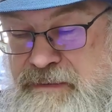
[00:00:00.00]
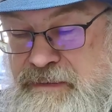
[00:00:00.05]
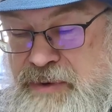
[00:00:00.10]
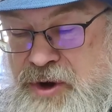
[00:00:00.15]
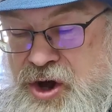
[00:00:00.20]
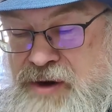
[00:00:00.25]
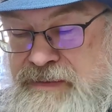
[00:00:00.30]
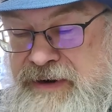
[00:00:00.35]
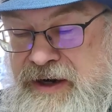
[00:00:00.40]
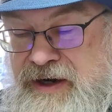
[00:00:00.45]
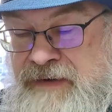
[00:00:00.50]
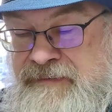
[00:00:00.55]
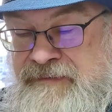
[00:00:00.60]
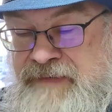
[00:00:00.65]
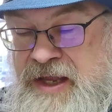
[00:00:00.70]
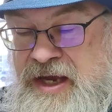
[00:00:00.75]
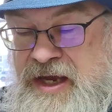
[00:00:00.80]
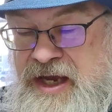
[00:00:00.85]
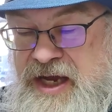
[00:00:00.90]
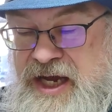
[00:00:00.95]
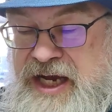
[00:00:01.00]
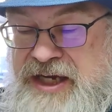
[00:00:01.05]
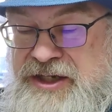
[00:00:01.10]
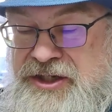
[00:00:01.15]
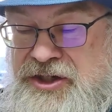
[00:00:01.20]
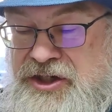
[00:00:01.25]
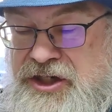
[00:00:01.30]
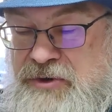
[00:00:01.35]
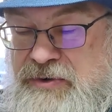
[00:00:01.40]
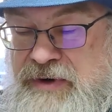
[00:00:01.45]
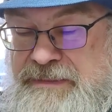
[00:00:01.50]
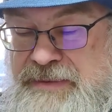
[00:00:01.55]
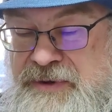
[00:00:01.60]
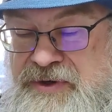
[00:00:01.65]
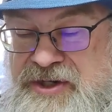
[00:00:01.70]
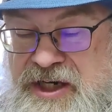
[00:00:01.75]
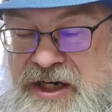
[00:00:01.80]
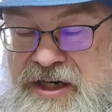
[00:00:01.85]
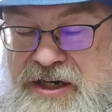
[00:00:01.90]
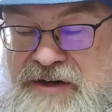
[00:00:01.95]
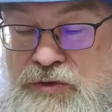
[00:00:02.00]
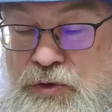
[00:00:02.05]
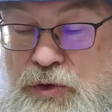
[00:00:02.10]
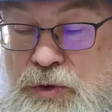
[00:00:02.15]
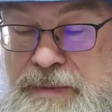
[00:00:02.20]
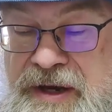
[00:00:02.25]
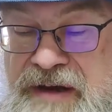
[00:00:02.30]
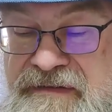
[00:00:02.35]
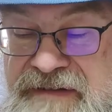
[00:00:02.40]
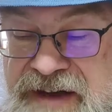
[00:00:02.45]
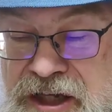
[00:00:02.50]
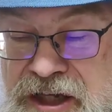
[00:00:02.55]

in Palmer. Agency representatives will be